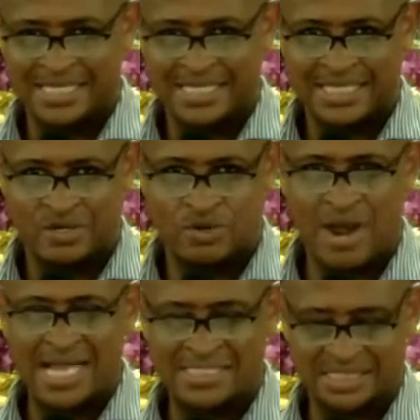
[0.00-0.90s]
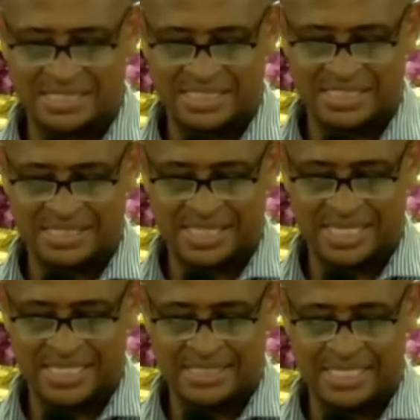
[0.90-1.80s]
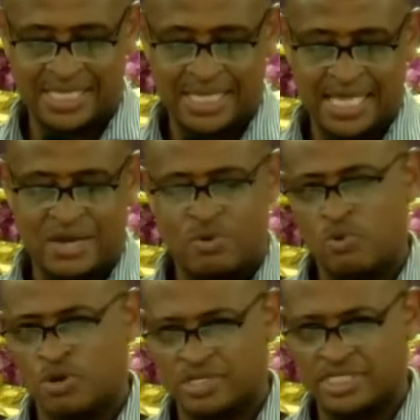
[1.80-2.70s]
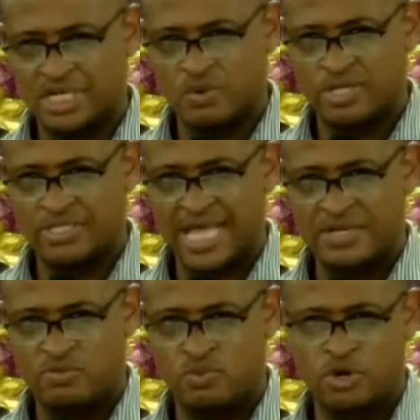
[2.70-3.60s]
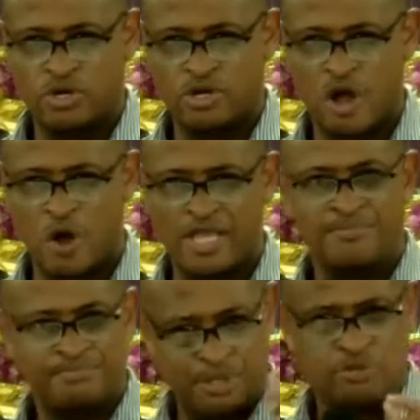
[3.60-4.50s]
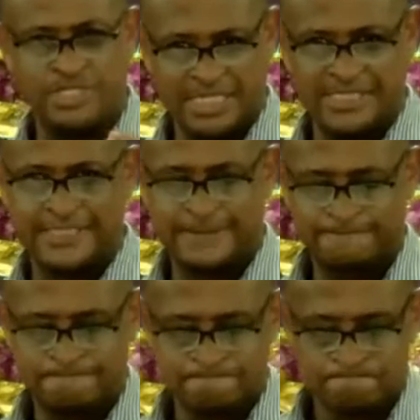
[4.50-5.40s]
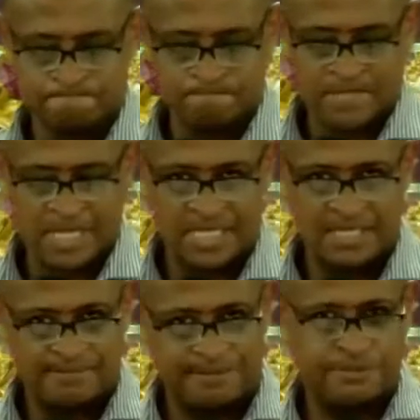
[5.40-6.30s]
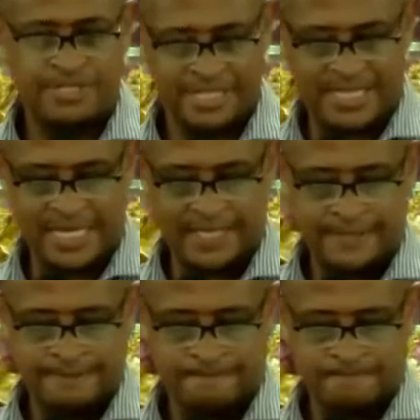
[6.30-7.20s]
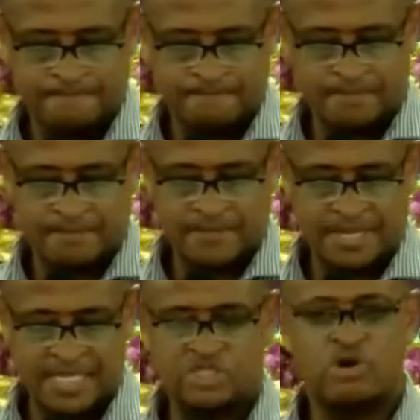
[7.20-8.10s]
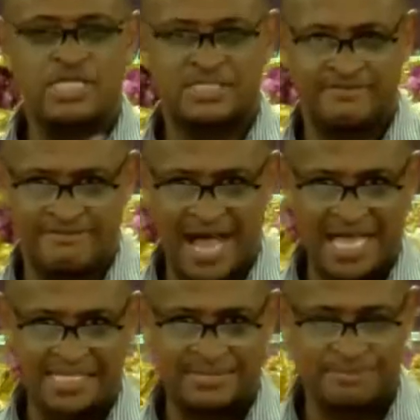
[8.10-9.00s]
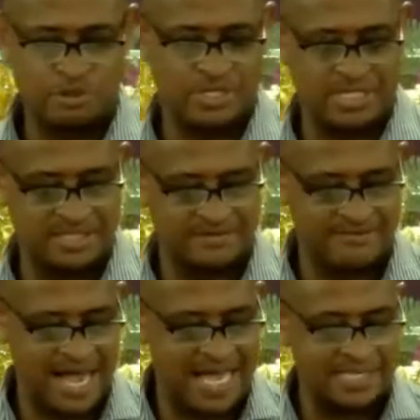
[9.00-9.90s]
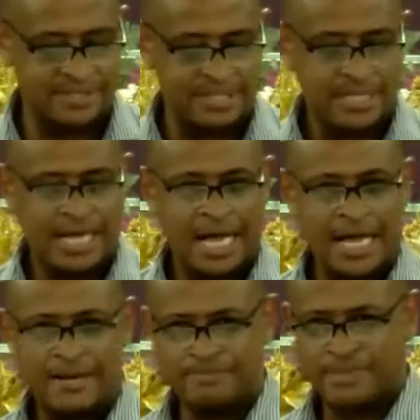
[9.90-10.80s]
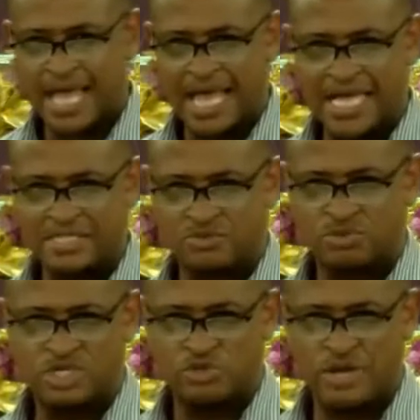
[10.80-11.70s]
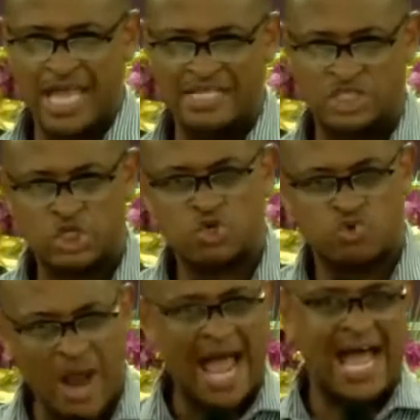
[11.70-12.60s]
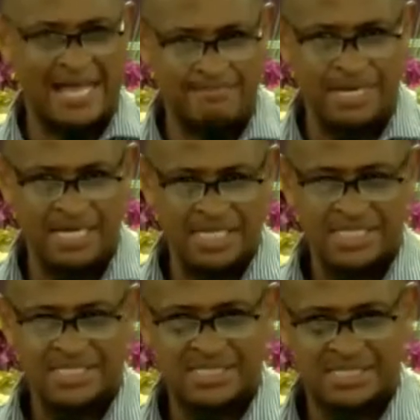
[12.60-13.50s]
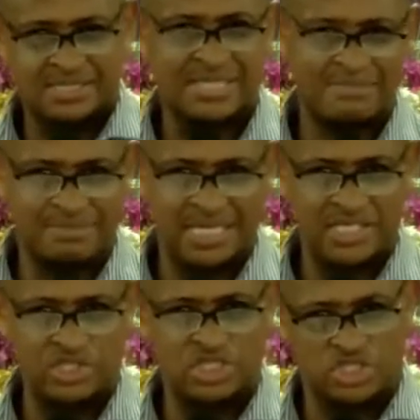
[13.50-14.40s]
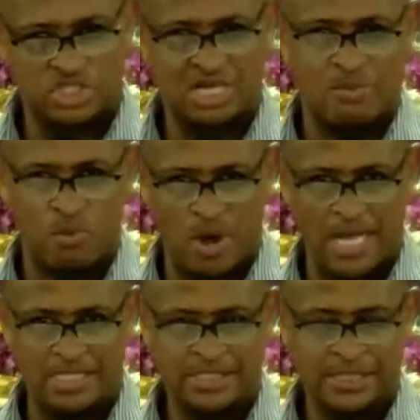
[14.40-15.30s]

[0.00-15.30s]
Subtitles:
in righteousness. And we want to deal with that word called imputed. And so it's defined, imputed is defined as when you ascribe something to someone,